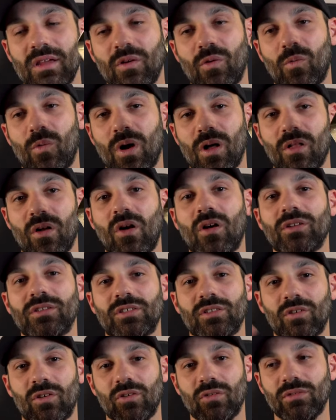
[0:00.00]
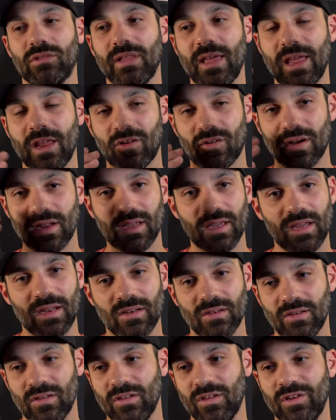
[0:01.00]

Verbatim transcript: while also layering in